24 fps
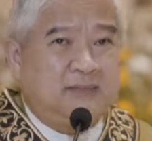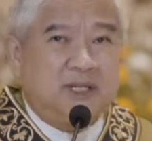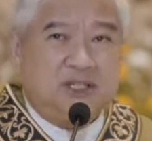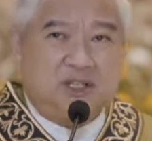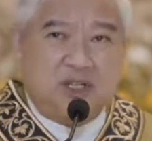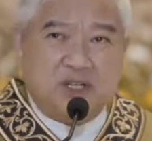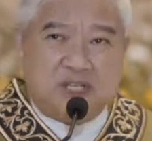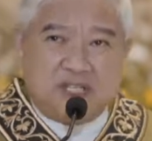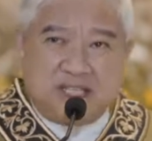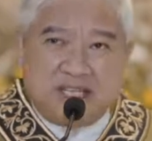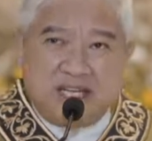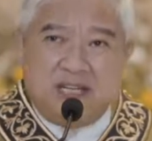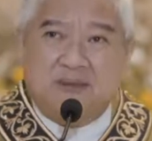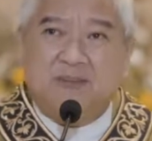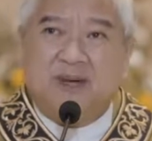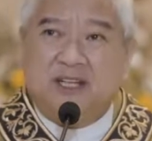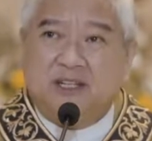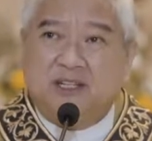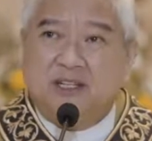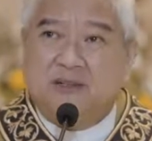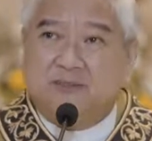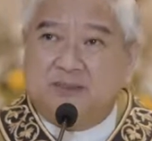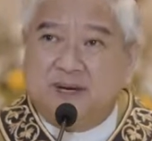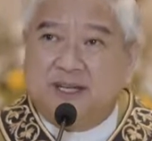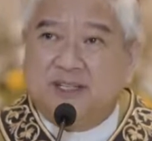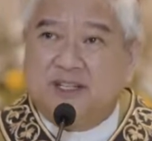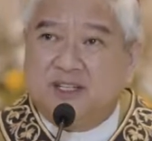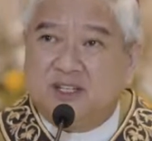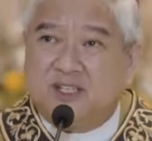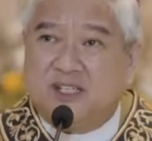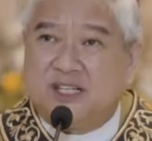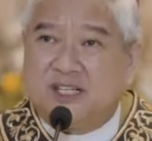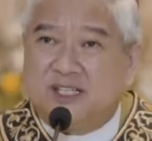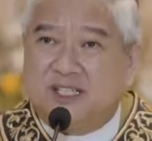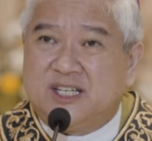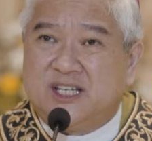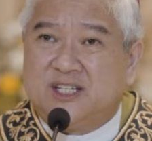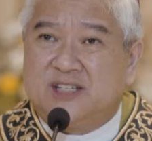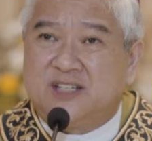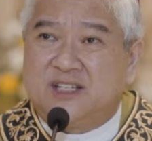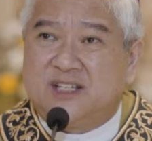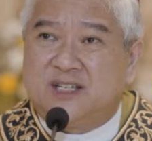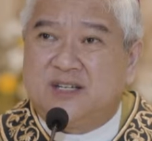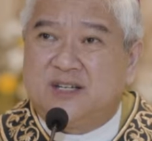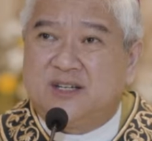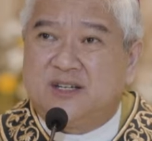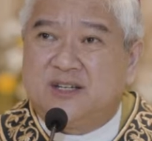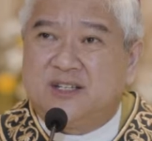But you see, my dear brothers and
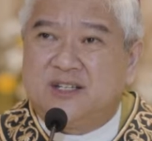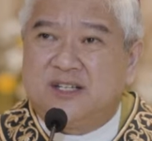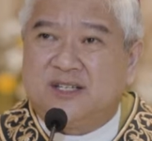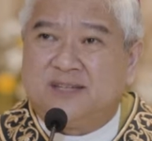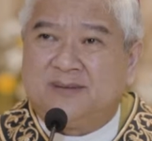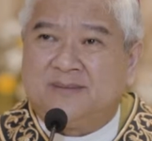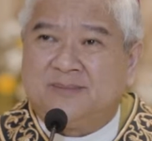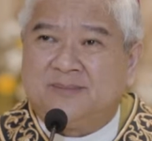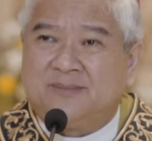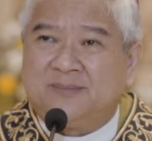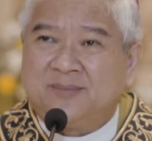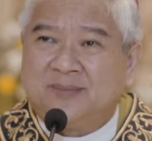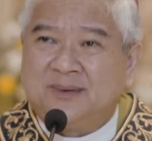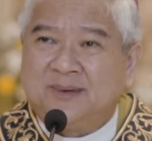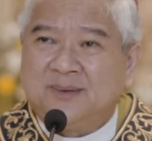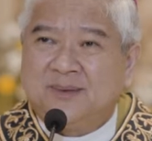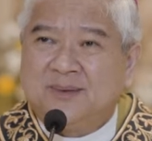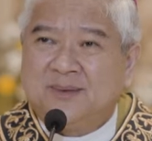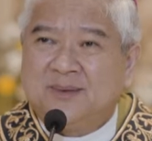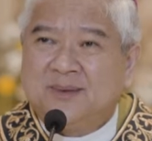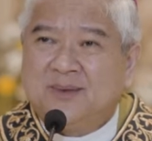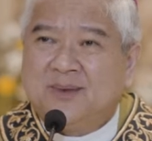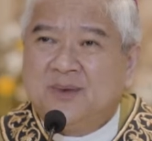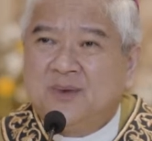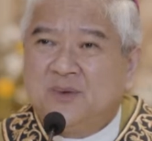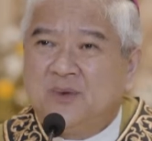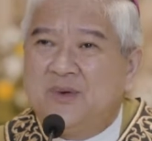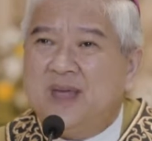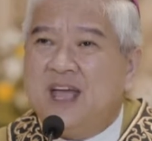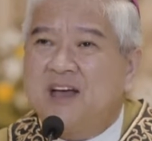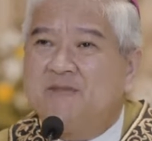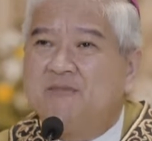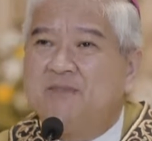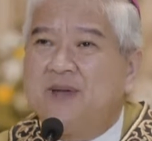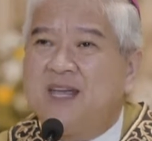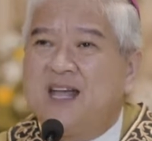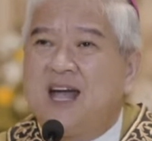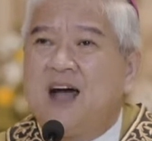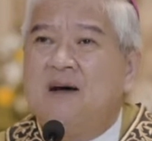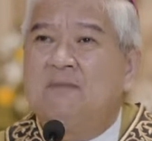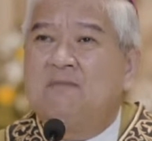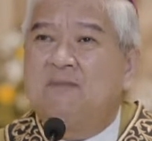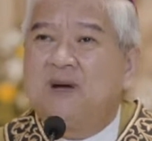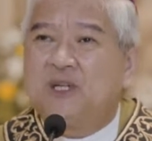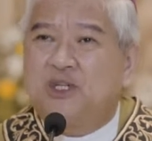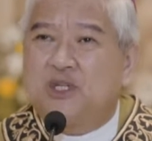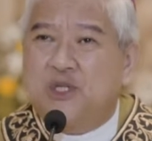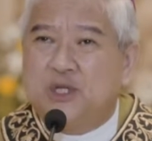sisters, we have
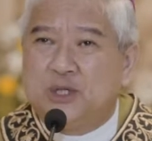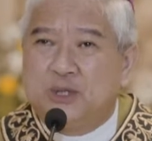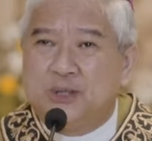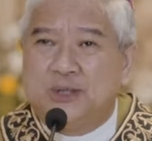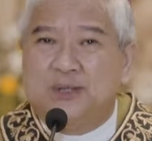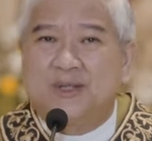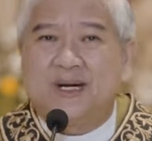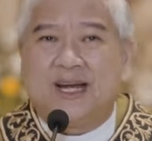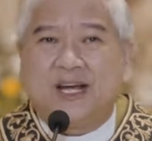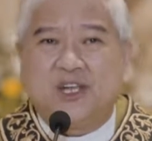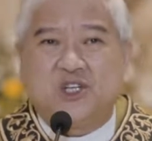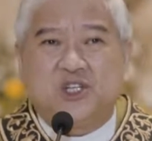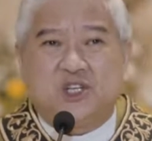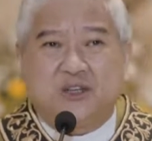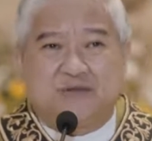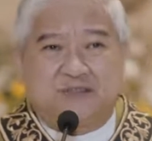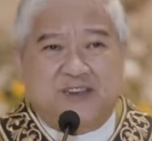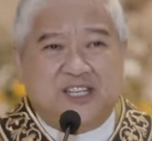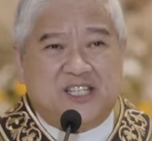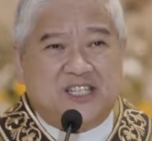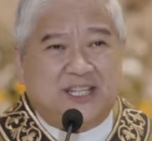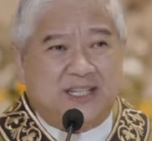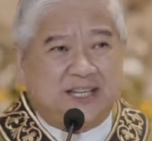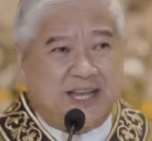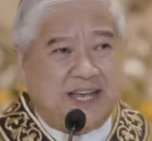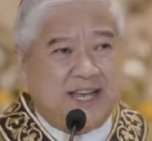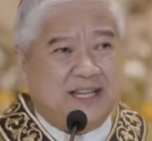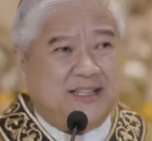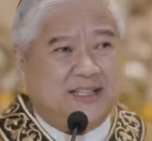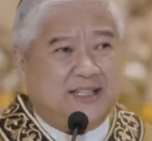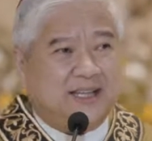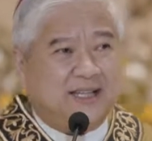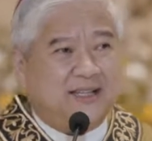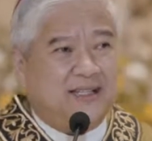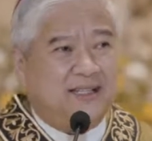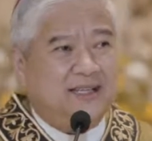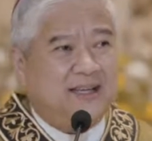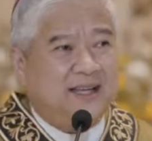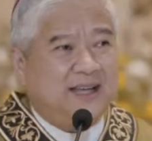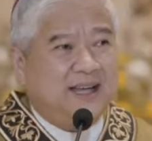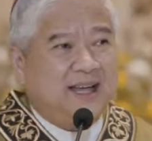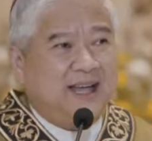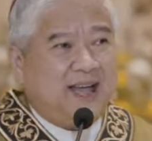become mature and sophisticated